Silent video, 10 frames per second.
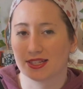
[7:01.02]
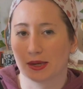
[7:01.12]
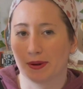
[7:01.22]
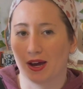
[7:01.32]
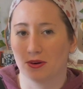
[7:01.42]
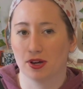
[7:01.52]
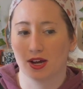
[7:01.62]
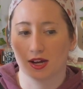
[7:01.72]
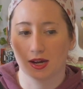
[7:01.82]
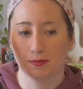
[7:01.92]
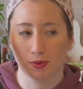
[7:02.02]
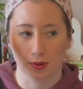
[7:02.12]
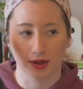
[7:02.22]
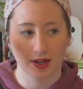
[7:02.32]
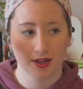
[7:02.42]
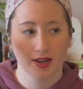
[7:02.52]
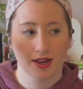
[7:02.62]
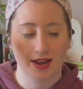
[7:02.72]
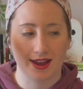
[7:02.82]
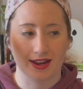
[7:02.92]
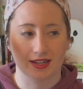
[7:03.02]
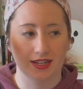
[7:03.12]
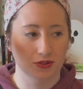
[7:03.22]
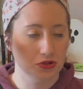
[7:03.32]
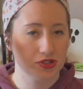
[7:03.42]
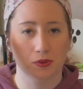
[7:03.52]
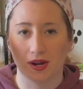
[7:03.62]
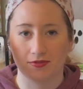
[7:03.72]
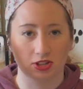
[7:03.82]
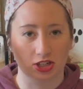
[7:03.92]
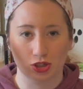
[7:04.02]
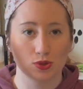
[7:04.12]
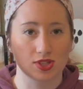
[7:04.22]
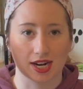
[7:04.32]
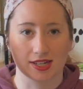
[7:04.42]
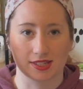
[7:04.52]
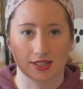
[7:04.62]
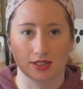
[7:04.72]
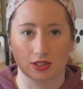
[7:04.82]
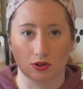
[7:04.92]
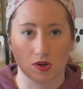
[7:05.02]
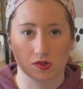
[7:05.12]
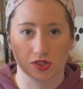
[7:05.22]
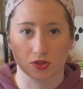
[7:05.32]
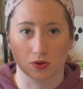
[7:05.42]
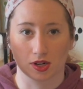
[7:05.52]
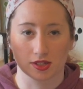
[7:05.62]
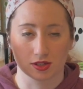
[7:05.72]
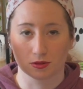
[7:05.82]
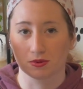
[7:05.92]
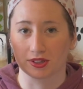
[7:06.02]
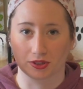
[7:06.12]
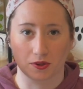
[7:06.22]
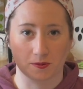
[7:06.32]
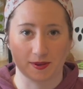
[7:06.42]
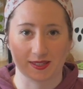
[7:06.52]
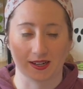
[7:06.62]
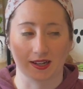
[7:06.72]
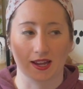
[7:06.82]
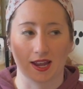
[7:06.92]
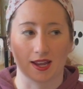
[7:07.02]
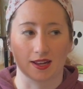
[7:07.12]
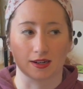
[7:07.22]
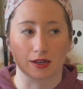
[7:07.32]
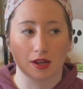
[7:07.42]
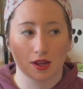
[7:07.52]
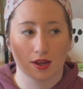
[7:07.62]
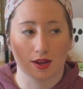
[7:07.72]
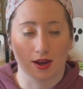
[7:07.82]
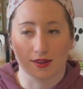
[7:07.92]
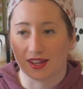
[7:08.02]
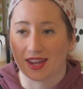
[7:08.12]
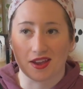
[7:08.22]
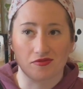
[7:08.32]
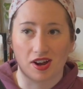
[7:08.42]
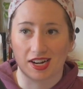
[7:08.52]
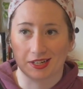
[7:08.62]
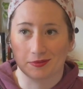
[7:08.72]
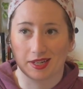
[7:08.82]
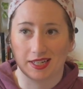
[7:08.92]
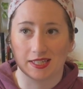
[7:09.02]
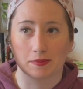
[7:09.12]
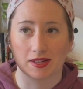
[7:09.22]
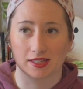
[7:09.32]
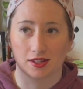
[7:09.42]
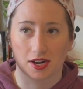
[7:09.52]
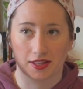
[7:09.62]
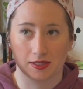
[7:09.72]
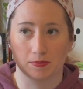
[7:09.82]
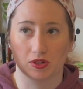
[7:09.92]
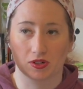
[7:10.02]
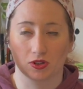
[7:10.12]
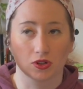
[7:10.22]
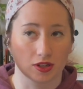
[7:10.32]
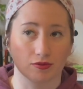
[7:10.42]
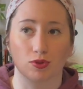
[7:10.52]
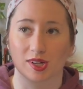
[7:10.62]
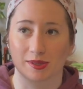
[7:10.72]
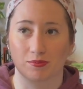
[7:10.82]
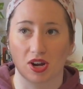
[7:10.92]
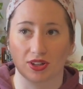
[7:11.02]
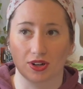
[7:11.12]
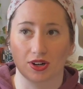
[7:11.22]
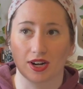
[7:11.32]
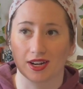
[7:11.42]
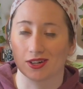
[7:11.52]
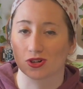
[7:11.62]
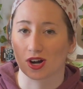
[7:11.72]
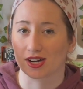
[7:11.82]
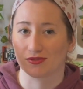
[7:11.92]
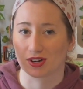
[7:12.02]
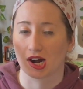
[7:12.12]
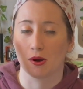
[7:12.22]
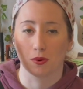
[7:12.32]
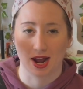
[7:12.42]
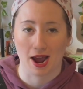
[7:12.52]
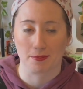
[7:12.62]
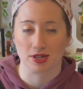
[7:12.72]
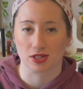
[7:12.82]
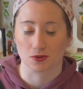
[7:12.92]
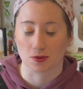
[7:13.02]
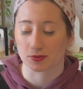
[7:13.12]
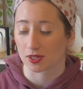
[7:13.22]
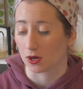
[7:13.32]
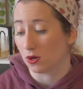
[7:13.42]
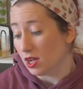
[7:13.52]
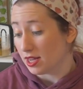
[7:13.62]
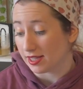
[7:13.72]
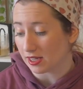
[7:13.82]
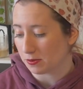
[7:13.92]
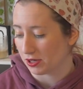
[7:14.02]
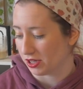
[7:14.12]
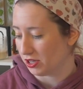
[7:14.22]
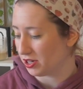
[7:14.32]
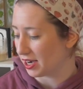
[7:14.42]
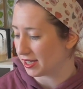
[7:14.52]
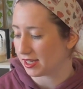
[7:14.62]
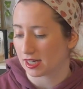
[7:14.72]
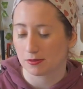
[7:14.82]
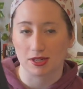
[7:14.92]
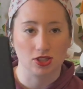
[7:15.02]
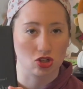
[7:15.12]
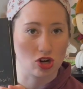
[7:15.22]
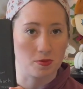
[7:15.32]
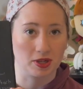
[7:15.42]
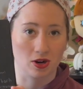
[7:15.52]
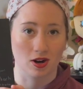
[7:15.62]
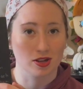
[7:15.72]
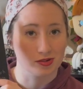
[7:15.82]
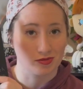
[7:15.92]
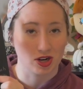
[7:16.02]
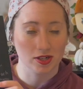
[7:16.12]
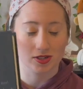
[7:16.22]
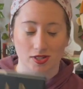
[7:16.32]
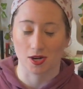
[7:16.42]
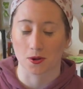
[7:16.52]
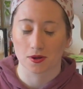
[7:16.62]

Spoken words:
about a boy, and he looks away for like 2 seconds in the grocery store, and his little brother goes missing, and they can't find him, and he spends a lot of this book looking for his brother and trying to figure out what happened to him. So sounds pretty good. I guess that explains the shopping cart on the front. So